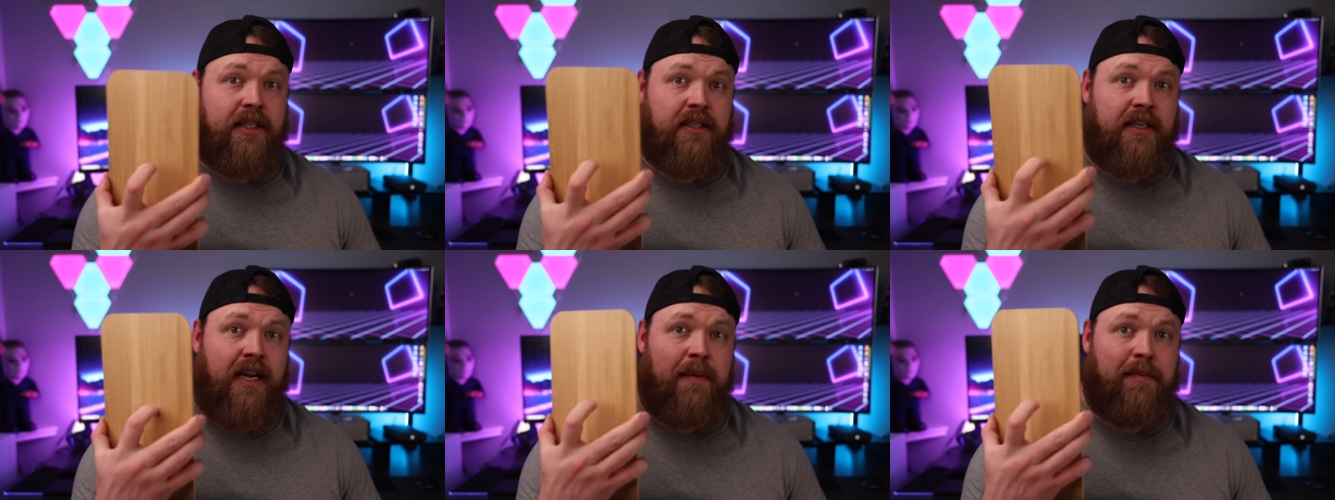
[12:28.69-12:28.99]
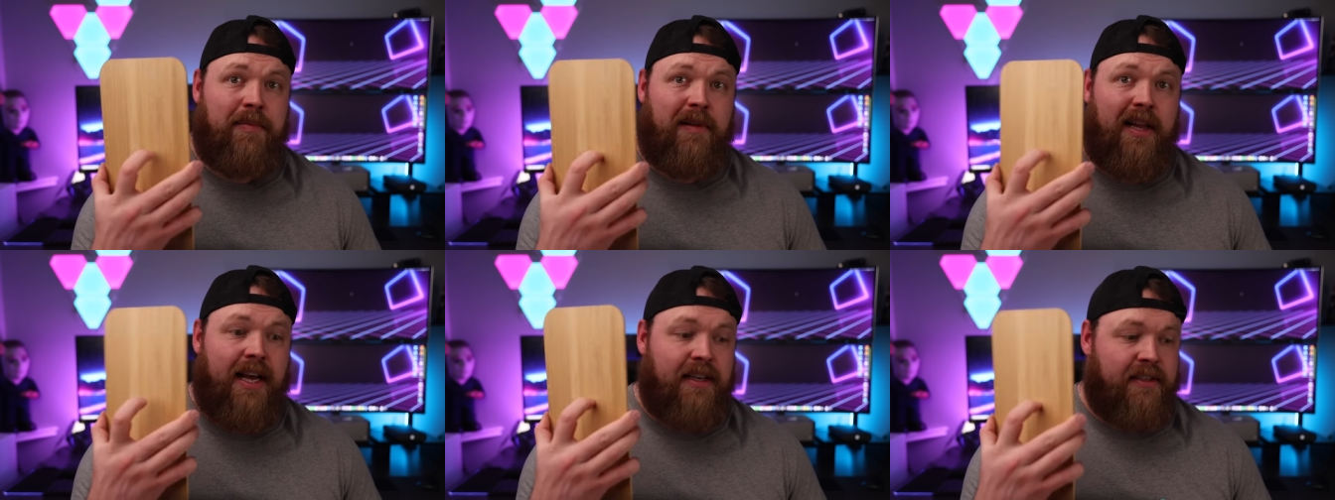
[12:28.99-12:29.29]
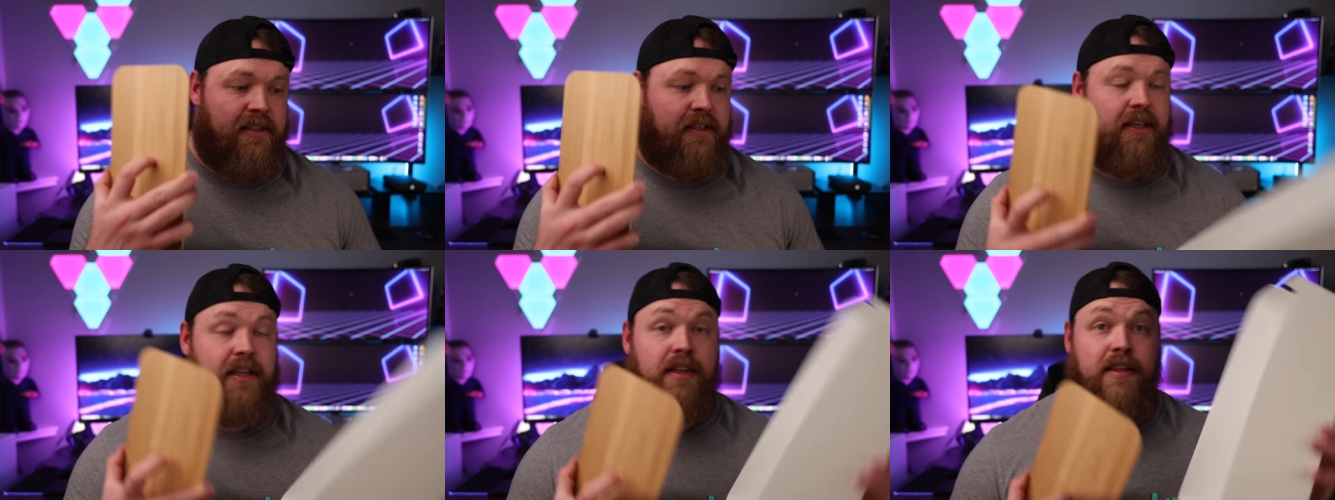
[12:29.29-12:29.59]
It's not
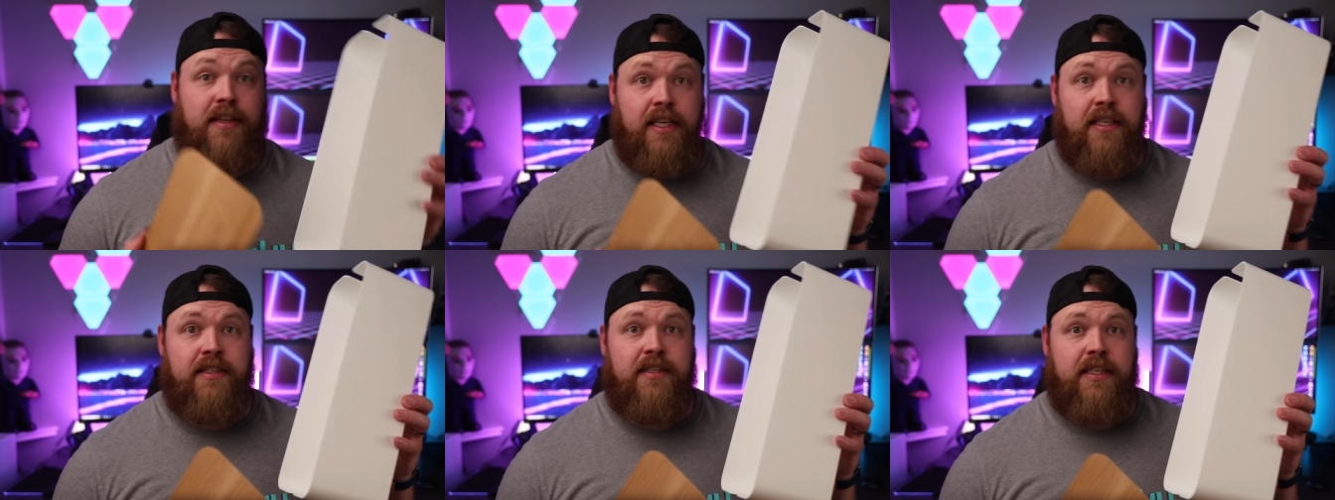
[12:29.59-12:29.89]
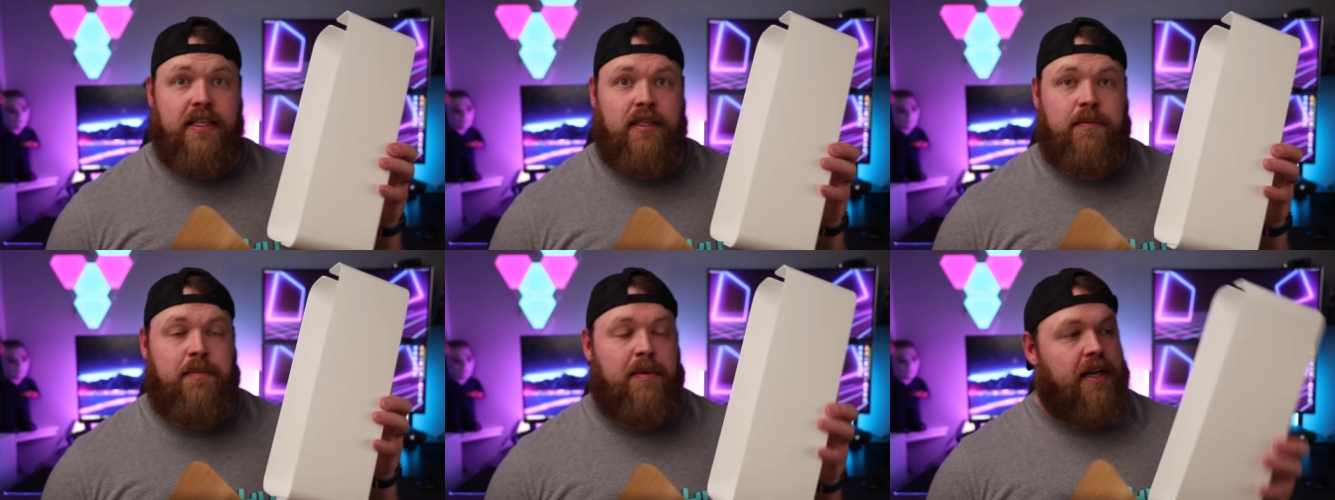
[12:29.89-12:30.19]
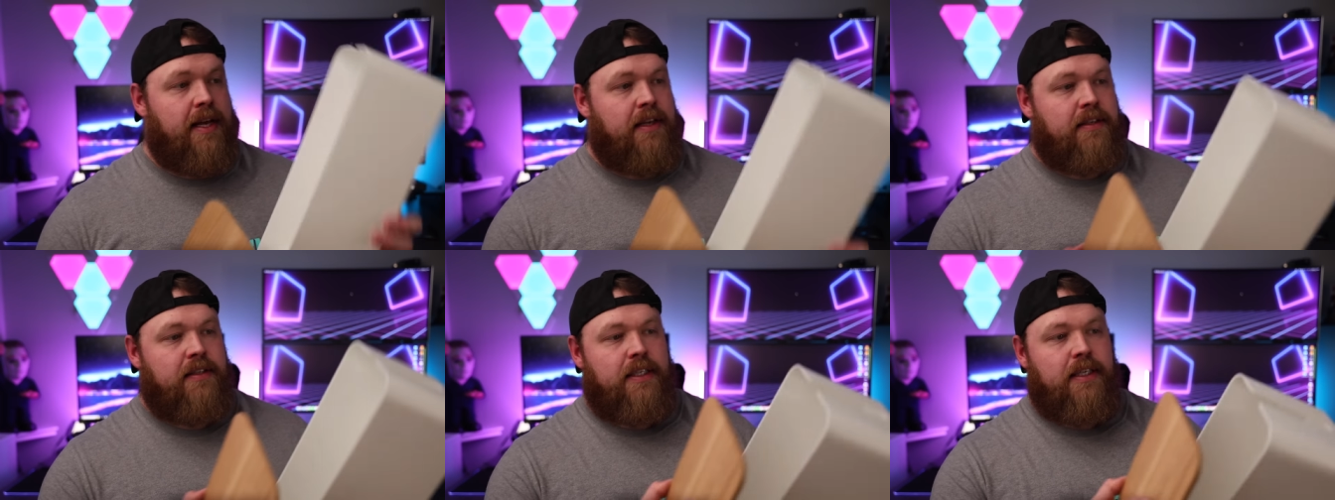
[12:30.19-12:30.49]
plastic. This is
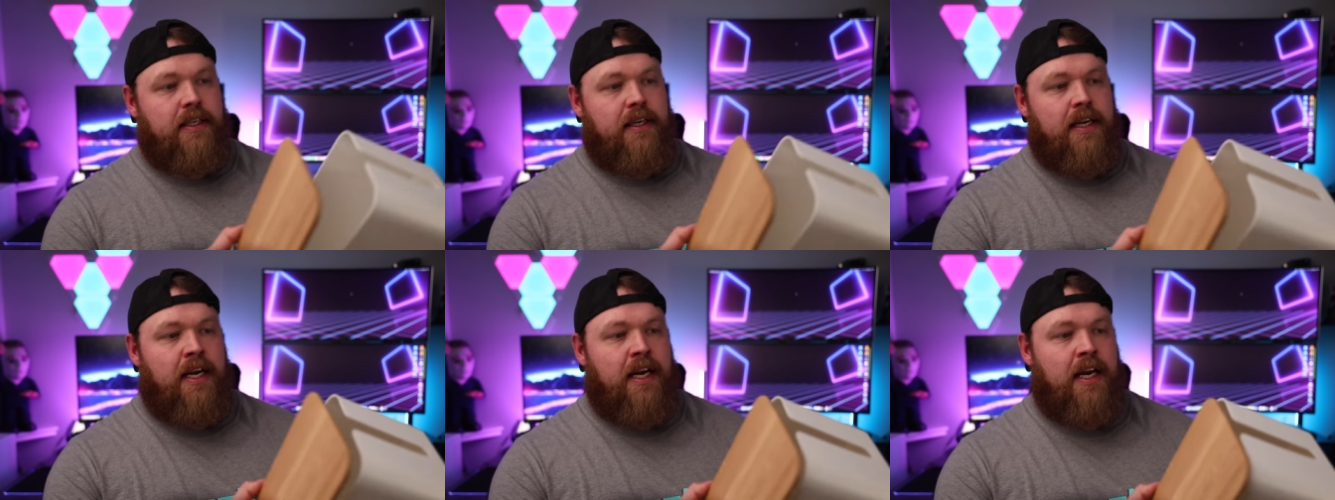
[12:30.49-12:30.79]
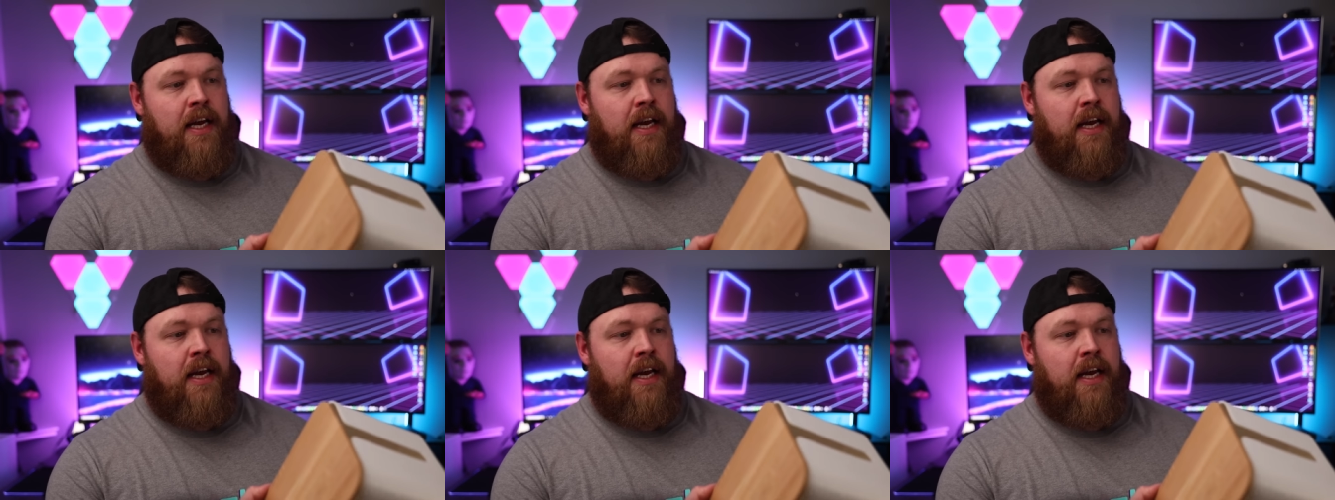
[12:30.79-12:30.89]
plastic.